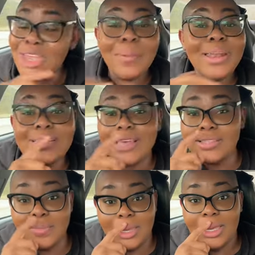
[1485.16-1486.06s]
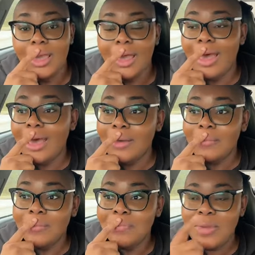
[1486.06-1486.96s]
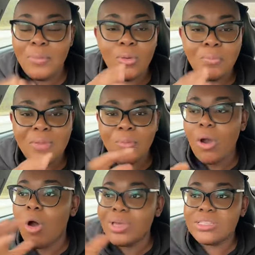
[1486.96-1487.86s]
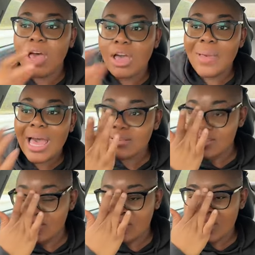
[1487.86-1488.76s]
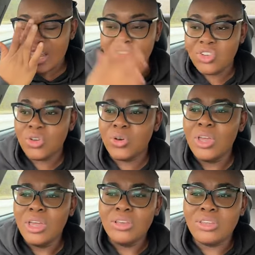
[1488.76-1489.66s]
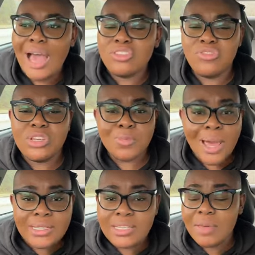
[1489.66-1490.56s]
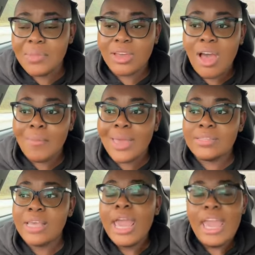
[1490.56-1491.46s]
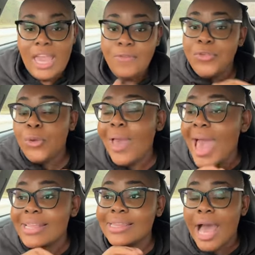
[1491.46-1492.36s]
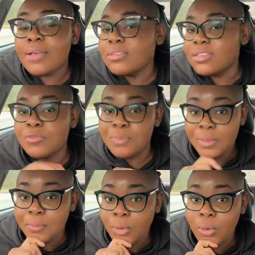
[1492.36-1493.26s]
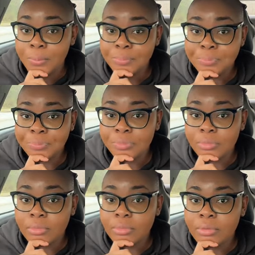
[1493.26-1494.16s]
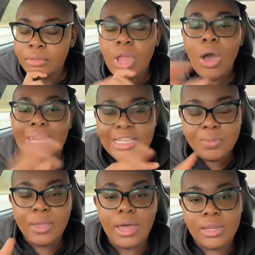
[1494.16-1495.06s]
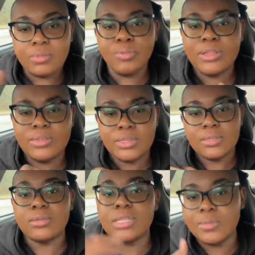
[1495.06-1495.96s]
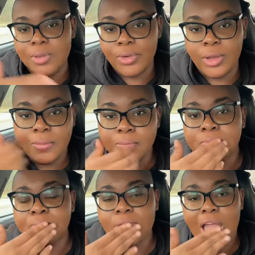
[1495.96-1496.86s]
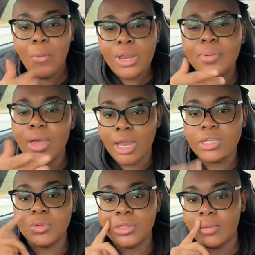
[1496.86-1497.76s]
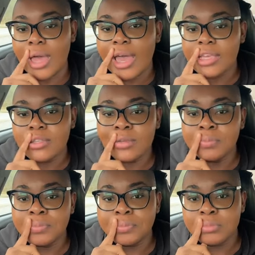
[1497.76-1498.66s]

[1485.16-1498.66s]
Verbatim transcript: Y'all better not talk to me. Um, people, people always talk about how Sister Celestial, how she responded to them in the comments. If you had thousands of people No, let's be honest, brothers and sisters, let's be real. I want to be honest with you guys.